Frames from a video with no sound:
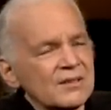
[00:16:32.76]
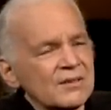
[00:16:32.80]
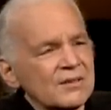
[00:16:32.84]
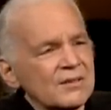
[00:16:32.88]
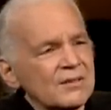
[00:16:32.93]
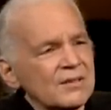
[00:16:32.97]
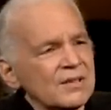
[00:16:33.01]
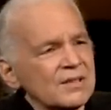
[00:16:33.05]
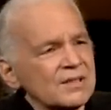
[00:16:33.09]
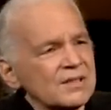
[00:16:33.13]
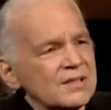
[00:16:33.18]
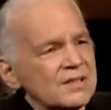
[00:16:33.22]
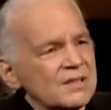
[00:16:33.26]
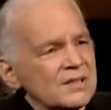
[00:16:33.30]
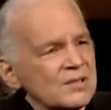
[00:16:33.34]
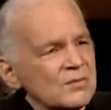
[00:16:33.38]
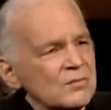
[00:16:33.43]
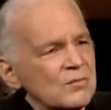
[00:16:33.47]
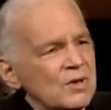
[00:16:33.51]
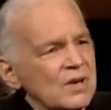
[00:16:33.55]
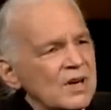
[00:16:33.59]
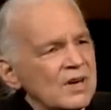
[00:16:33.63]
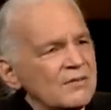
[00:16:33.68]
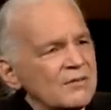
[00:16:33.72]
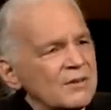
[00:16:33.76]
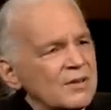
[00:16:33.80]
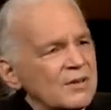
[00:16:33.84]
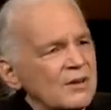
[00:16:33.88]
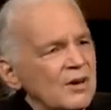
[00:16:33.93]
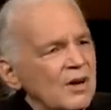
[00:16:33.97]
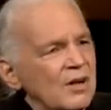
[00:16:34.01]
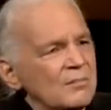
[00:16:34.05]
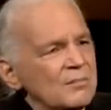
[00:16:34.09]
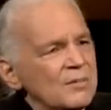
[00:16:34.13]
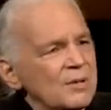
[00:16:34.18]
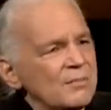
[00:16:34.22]
Chris and his wife
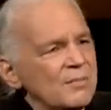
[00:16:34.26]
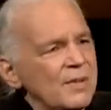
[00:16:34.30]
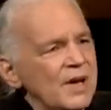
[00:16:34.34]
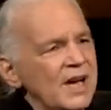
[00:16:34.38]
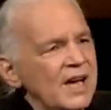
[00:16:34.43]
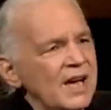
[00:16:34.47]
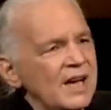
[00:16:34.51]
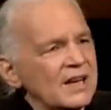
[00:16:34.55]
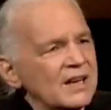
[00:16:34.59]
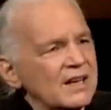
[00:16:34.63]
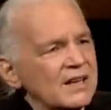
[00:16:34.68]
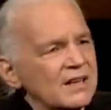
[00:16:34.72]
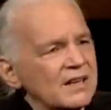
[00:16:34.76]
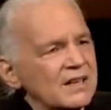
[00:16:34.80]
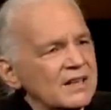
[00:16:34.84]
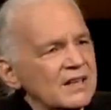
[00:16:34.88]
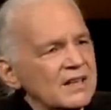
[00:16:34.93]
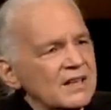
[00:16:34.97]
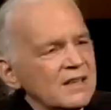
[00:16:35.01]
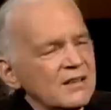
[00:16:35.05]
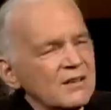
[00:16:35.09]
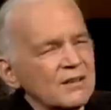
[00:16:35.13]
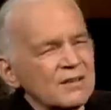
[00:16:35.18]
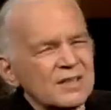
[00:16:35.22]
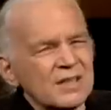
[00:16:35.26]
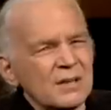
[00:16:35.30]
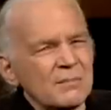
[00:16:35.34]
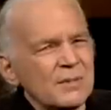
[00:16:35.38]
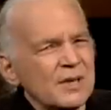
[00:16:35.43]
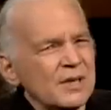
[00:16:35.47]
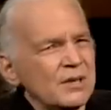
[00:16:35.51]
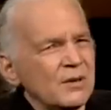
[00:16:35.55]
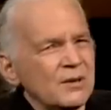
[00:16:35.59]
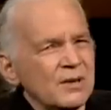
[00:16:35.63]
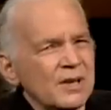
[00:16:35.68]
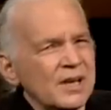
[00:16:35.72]
called me back, or sent
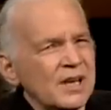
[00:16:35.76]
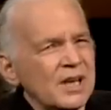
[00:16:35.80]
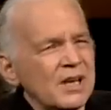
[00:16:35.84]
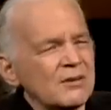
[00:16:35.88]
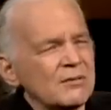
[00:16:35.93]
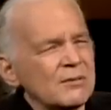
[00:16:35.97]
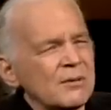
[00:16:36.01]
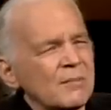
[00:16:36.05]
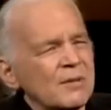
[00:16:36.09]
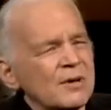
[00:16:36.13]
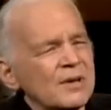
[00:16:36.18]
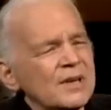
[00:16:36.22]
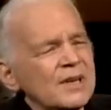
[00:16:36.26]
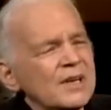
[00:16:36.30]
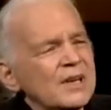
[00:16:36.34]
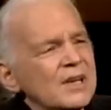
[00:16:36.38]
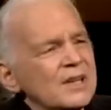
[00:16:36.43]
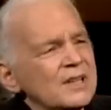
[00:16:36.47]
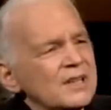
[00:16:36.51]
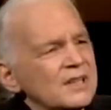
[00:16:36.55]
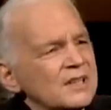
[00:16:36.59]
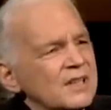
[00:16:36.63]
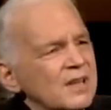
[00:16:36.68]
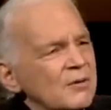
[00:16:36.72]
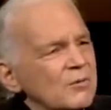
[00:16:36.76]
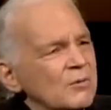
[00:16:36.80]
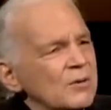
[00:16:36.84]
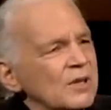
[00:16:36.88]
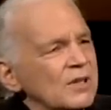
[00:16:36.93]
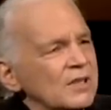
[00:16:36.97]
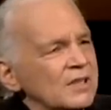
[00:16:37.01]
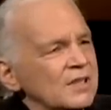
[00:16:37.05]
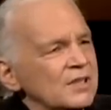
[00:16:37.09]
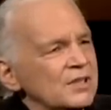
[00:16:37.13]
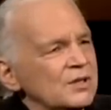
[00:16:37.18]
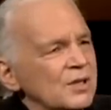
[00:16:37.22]
me a note, I can't remember, that they
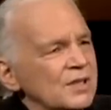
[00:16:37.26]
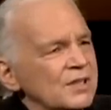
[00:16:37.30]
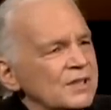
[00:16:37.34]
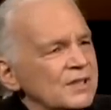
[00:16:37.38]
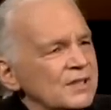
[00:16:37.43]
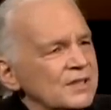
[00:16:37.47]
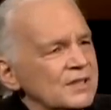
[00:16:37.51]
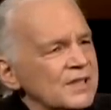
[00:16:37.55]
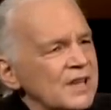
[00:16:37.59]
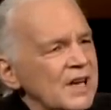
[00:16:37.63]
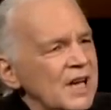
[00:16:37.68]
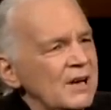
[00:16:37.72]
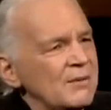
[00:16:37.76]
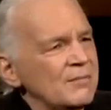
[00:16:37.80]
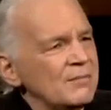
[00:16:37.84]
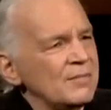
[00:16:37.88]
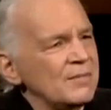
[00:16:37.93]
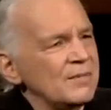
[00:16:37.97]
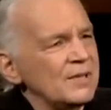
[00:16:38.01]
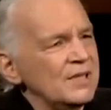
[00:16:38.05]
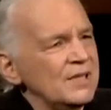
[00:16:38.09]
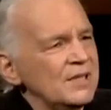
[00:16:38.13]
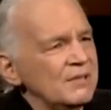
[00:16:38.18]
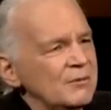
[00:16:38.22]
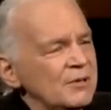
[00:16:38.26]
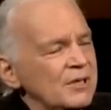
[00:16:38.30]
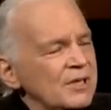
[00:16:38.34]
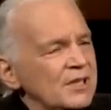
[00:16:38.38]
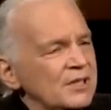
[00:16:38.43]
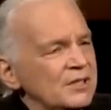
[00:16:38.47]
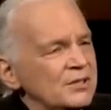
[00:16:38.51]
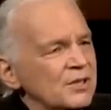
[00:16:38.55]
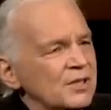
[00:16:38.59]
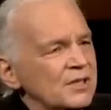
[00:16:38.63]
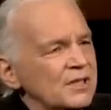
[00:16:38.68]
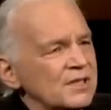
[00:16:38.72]
really enjoyed their time. He
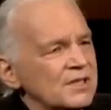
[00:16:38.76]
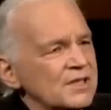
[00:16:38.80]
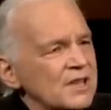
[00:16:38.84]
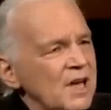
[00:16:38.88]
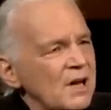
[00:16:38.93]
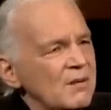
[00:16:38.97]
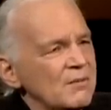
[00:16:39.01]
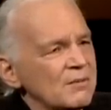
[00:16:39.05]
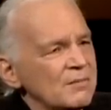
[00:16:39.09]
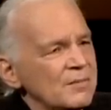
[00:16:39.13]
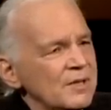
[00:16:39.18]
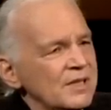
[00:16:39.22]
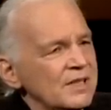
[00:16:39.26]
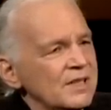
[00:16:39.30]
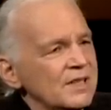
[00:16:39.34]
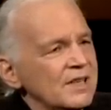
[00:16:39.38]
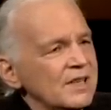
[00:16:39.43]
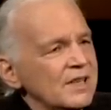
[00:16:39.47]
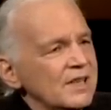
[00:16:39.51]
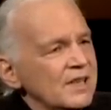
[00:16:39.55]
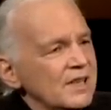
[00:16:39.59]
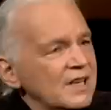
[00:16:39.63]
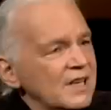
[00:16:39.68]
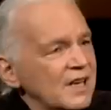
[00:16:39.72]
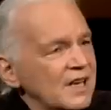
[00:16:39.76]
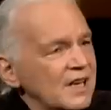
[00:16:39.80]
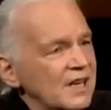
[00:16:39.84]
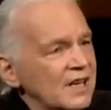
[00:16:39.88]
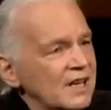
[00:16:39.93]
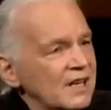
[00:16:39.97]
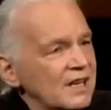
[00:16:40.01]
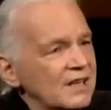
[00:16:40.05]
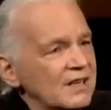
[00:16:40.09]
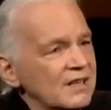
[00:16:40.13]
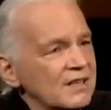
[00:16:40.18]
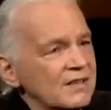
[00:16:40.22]
enjoyed his time with me,
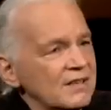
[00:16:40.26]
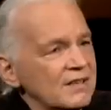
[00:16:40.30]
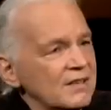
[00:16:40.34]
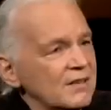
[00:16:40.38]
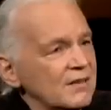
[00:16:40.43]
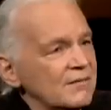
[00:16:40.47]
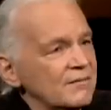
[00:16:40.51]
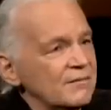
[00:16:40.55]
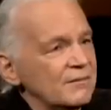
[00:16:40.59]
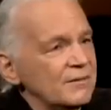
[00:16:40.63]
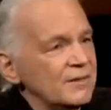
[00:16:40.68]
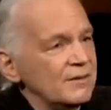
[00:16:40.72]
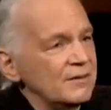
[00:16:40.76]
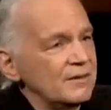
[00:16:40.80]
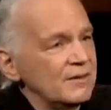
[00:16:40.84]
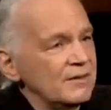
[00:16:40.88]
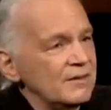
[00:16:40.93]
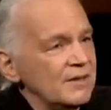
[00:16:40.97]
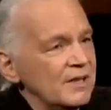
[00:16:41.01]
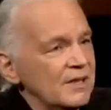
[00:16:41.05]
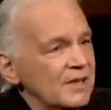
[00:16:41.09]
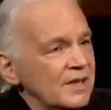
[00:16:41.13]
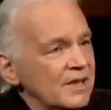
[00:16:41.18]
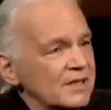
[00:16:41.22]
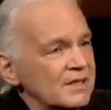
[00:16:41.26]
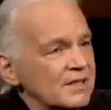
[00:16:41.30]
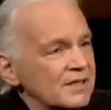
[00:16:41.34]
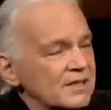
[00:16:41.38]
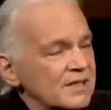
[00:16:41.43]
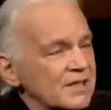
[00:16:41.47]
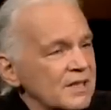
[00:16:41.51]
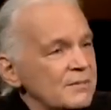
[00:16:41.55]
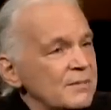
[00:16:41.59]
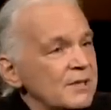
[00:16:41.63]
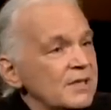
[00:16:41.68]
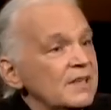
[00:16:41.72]
and if they'd like to
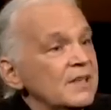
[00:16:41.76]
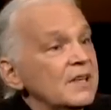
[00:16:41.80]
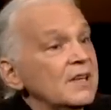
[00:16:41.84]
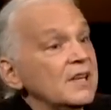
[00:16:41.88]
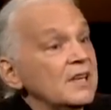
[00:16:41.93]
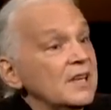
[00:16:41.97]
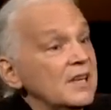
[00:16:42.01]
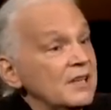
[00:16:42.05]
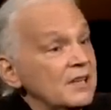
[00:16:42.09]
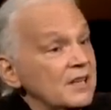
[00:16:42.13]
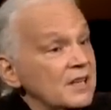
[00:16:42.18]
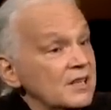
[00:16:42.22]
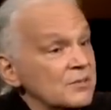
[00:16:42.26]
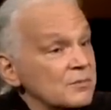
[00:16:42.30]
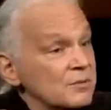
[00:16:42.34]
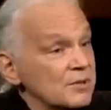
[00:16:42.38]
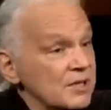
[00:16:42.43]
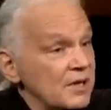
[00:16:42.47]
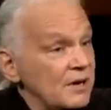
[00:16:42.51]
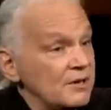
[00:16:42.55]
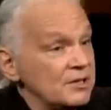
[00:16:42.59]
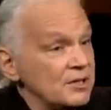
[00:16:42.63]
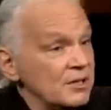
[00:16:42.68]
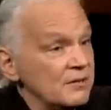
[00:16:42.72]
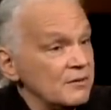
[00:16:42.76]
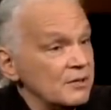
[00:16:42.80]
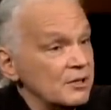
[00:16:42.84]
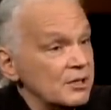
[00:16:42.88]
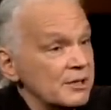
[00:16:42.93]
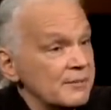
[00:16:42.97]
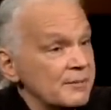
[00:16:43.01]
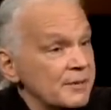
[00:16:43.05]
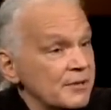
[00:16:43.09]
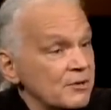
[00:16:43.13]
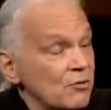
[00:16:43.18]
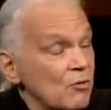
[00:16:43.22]
see me. I was interviewing
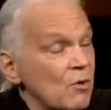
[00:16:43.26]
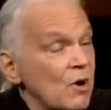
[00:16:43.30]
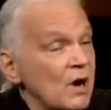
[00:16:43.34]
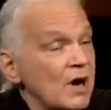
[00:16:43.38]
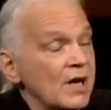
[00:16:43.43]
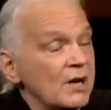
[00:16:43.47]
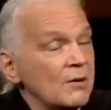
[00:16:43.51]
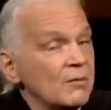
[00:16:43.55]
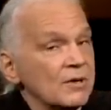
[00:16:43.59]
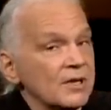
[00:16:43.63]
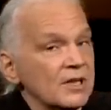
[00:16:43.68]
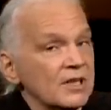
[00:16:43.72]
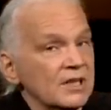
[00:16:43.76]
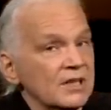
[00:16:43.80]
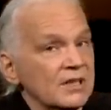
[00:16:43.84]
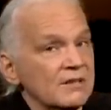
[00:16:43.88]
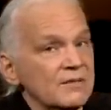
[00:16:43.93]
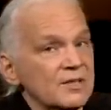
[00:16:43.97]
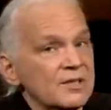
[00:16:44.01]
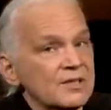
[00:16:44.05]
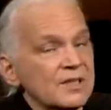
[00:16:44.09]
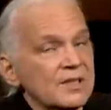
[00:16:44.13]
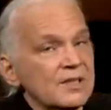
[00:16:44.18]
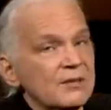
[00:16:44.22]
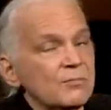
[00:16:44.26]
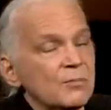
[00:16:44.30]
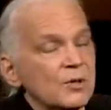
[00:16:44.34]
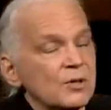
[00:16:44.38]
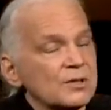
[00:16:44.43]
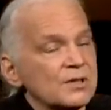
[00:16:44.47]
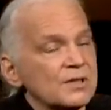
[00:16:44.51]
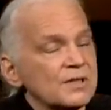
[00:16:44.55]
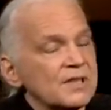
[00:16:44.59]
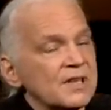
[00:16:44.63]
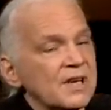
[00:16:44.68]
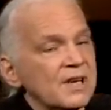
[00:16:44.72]
him in Hawaii, where he lives
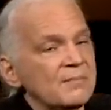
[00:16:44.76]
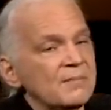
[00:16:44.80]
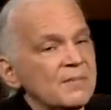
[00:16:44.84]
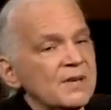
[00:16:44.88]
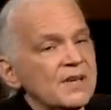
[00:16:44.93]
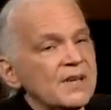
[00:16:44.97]
most of the time.